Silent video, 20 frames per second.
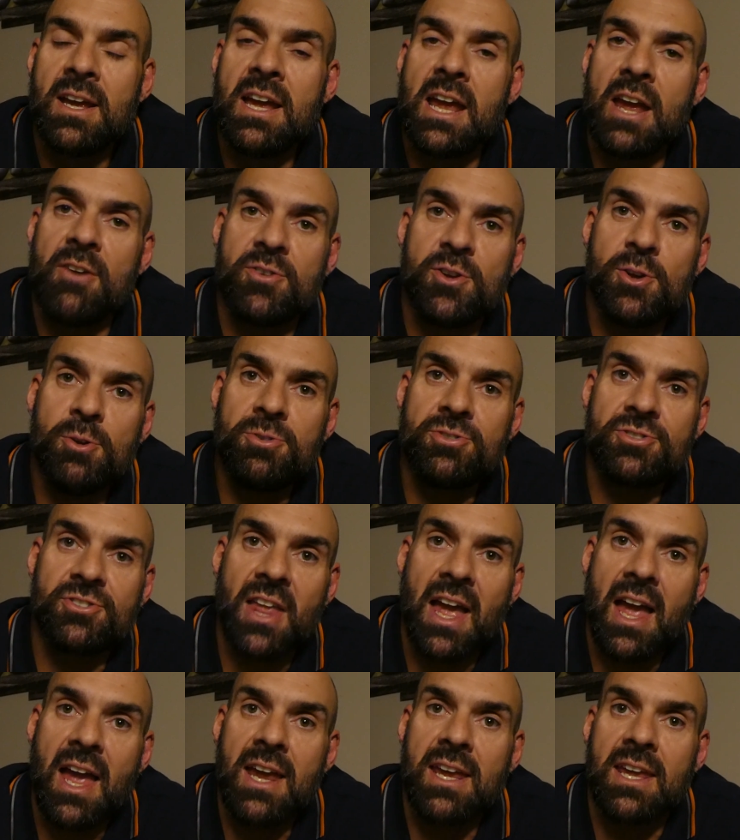If you
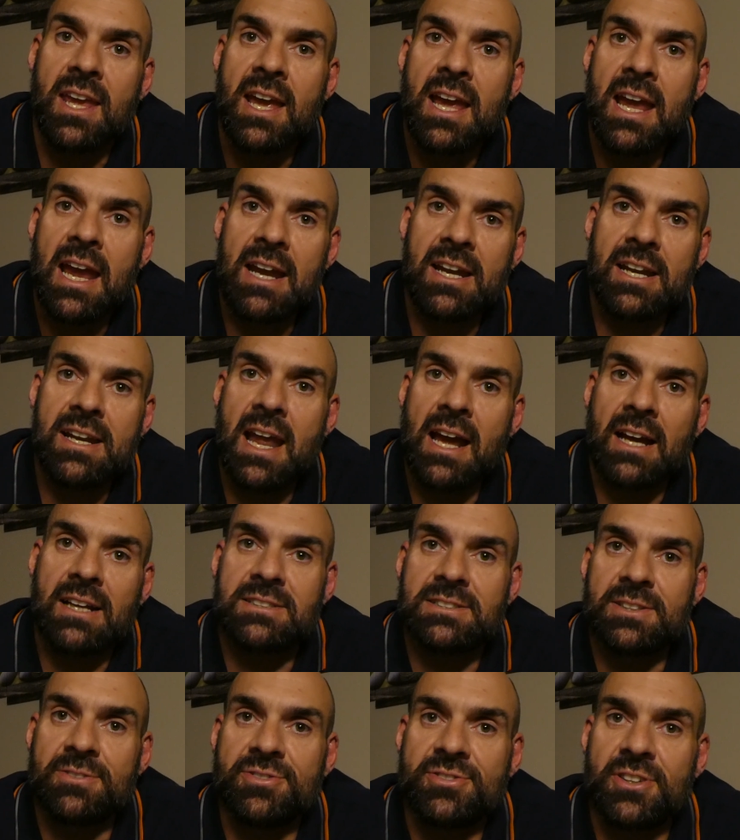stay in a
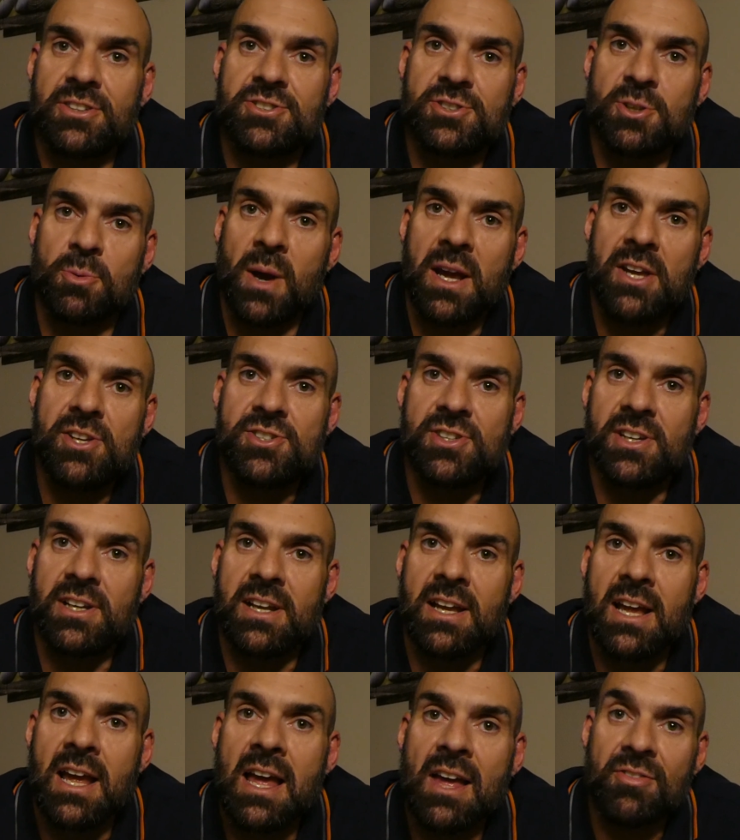negative
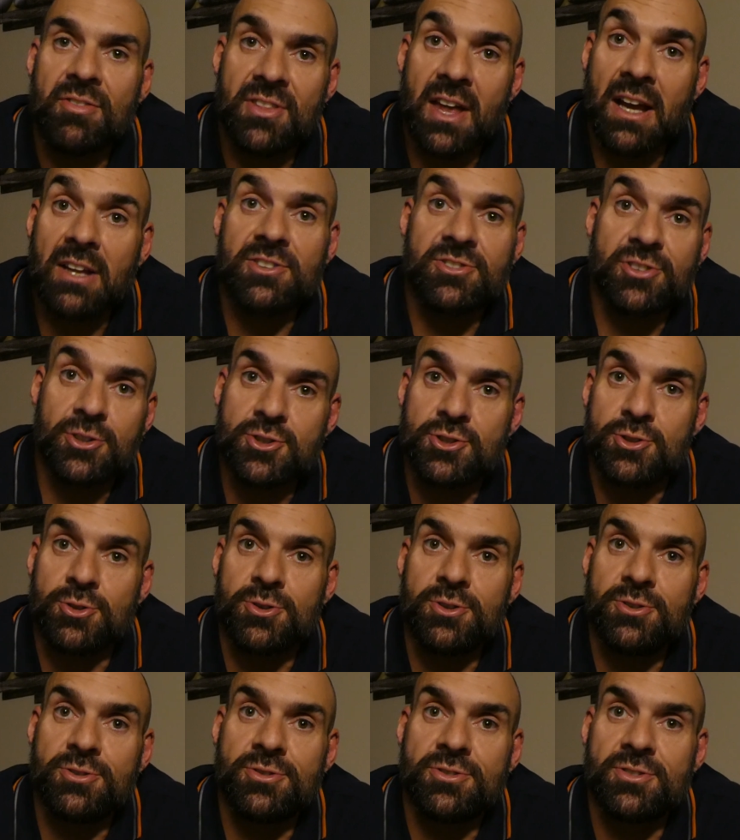situation, that's a
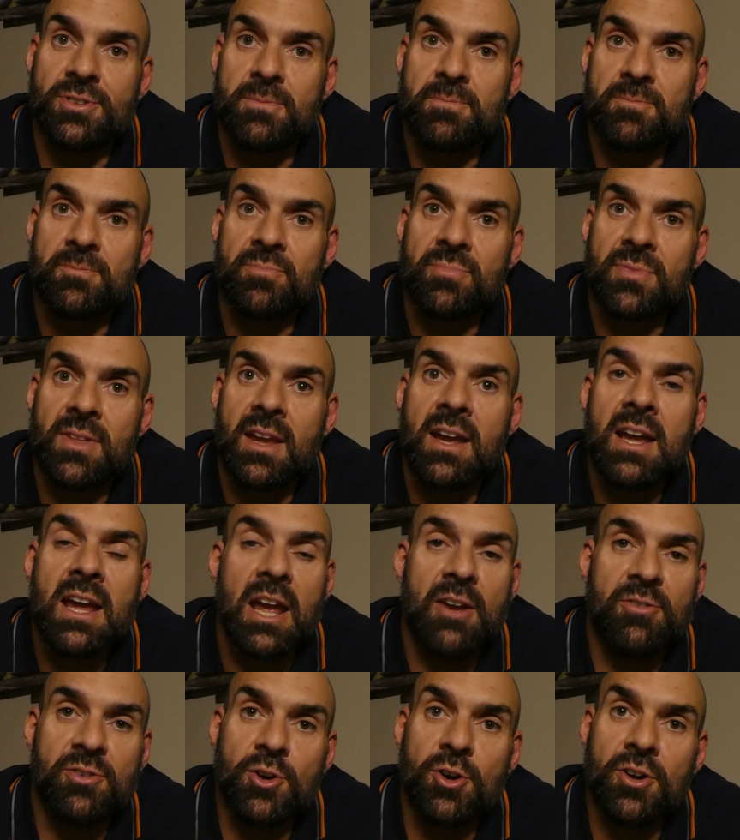choice.
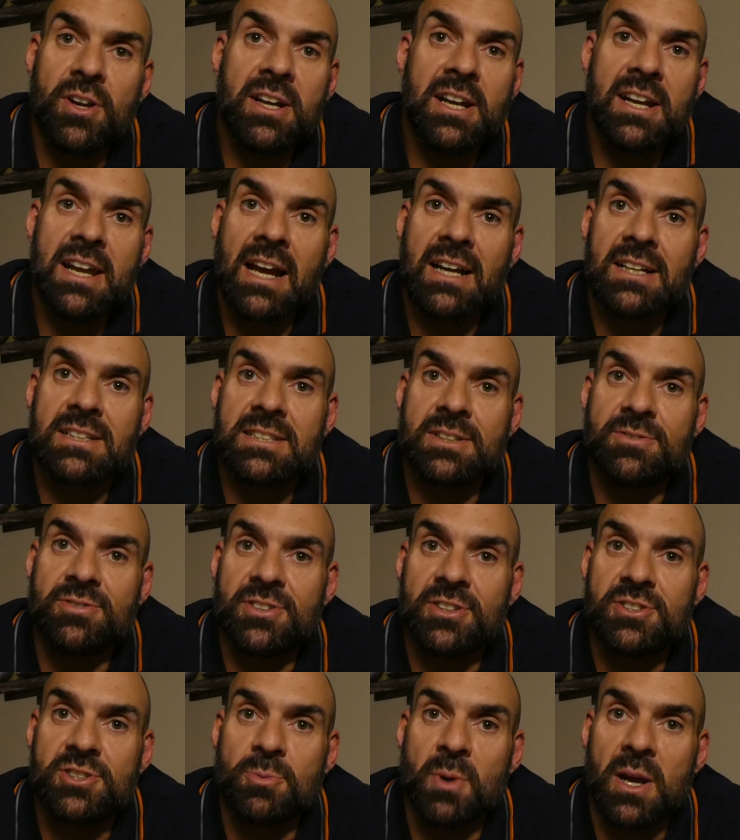If you're in a negative
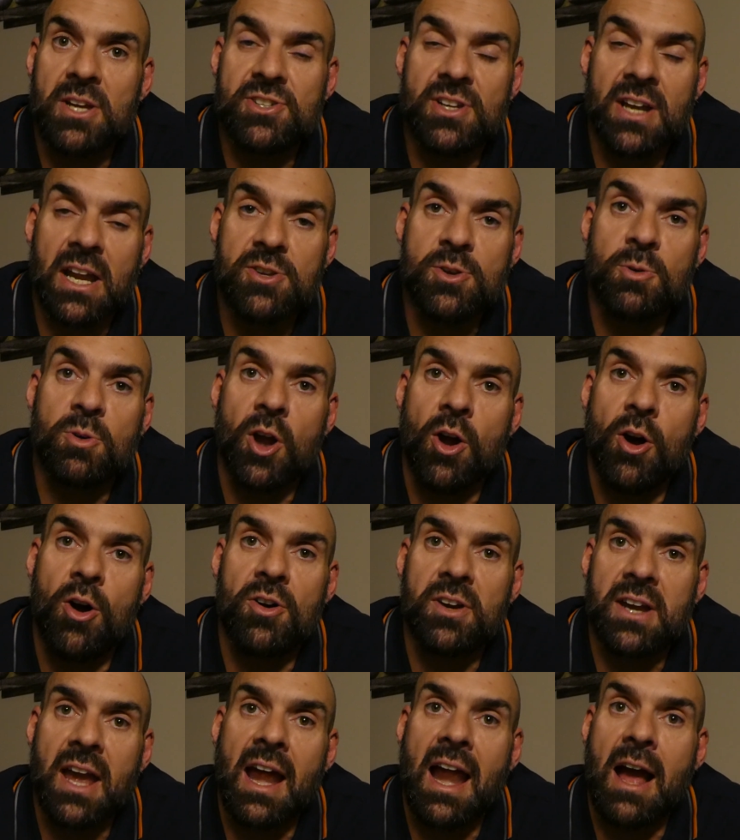situation and you
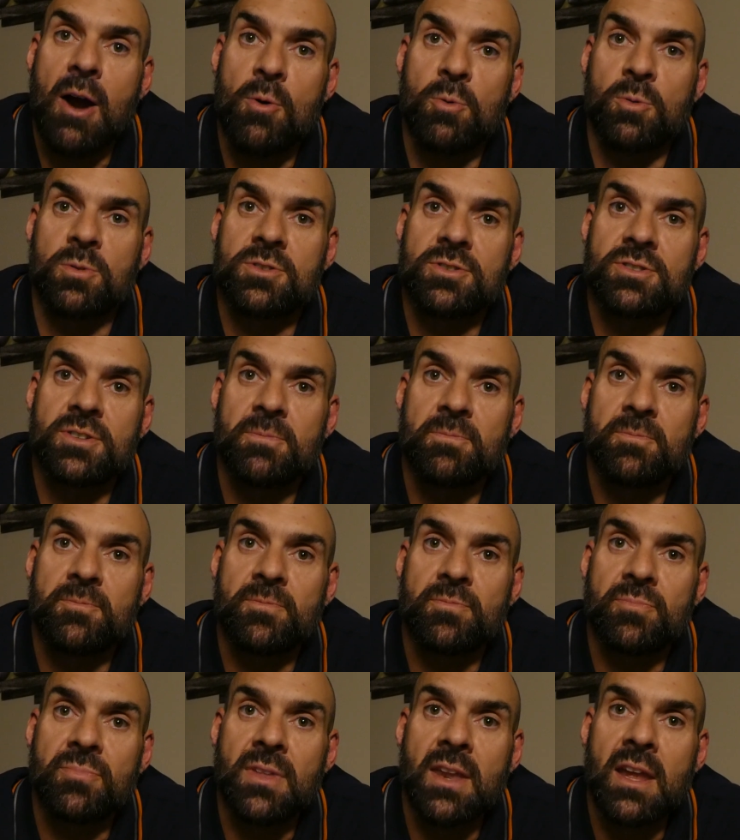can't get out,
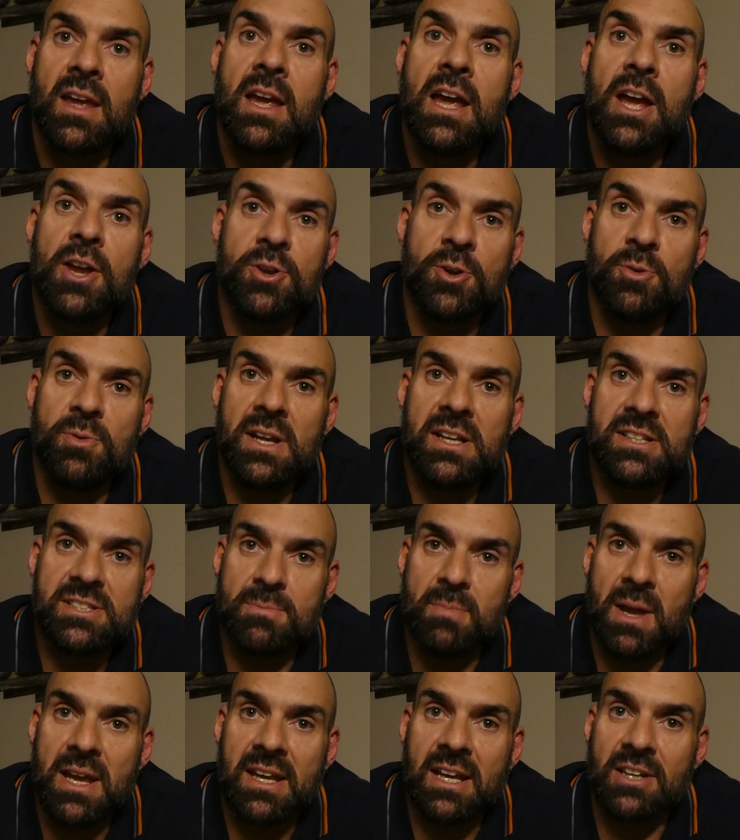you need to
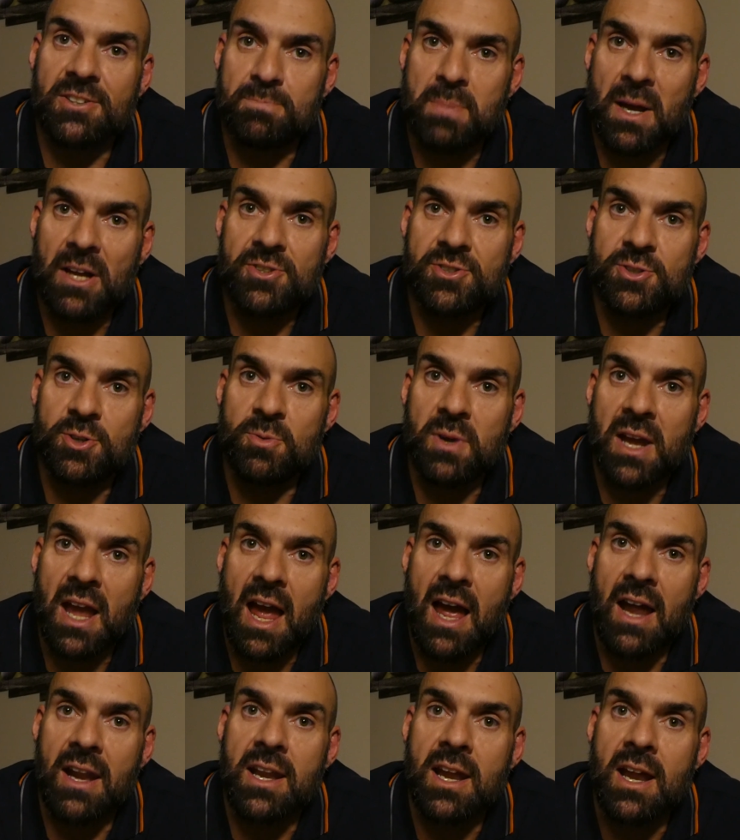make it as best you
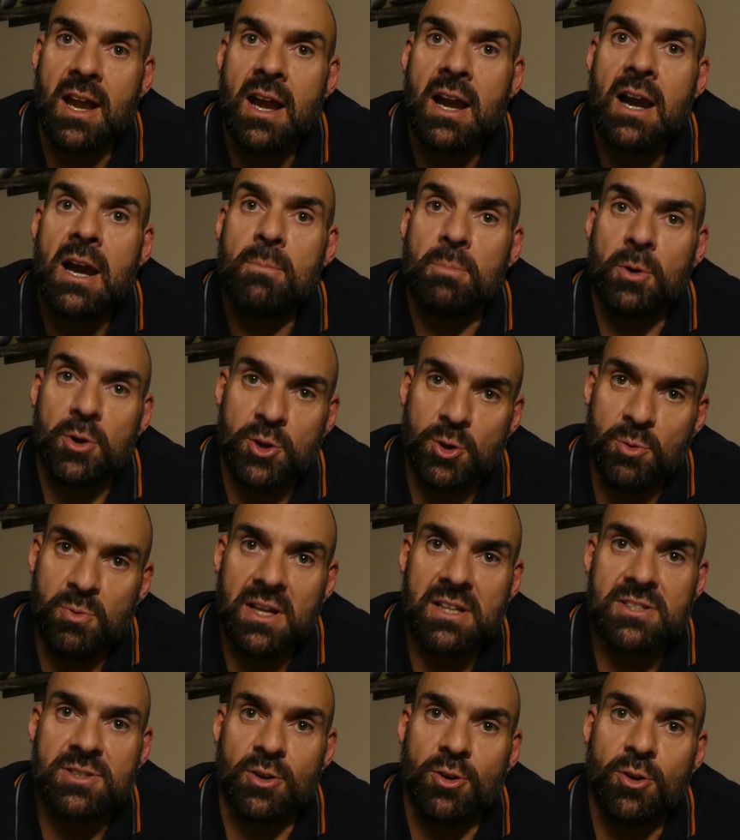can, but you
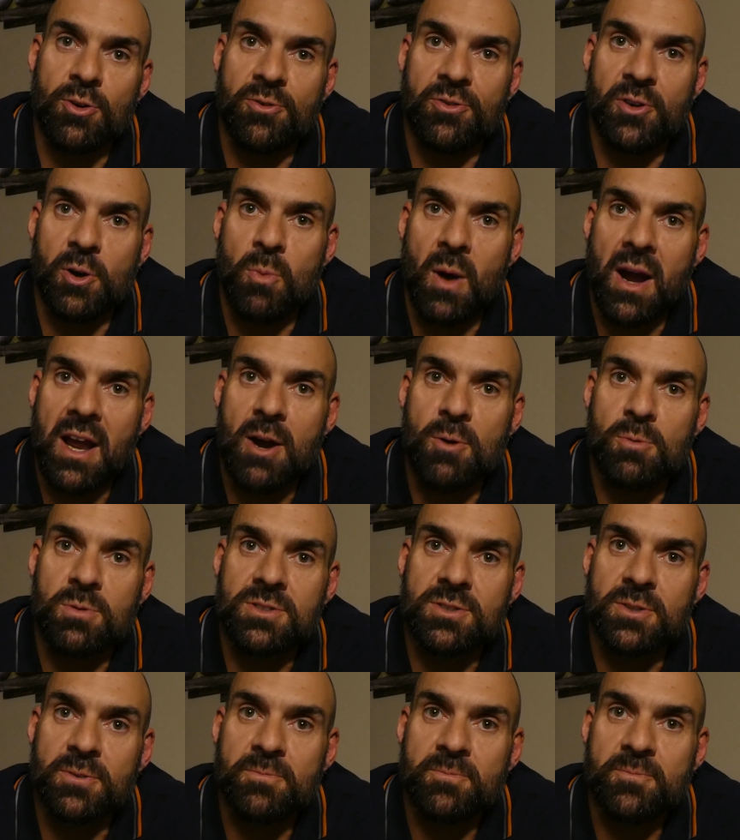need to look for a way
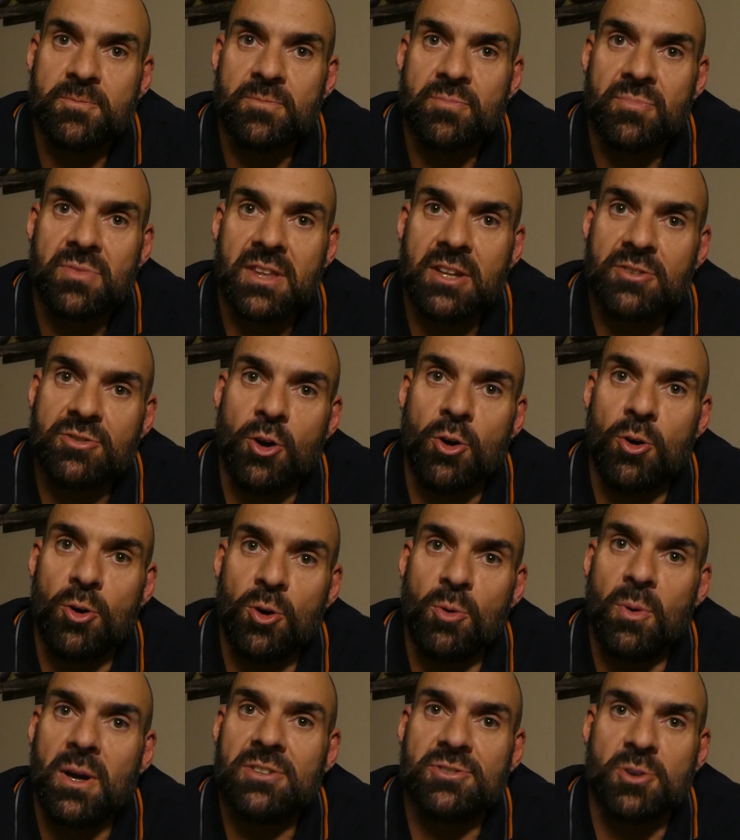out. There's
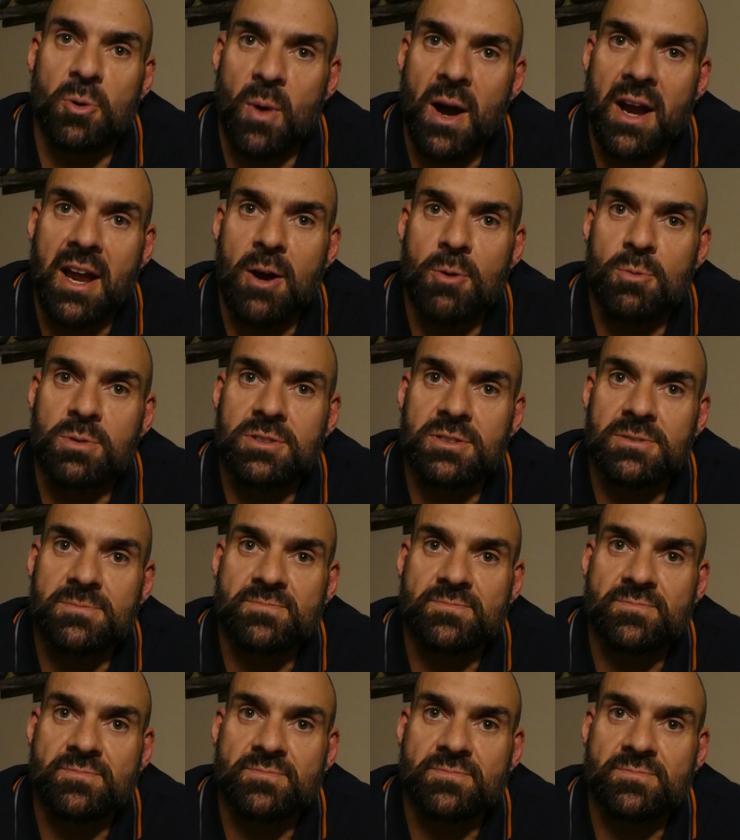always a way out.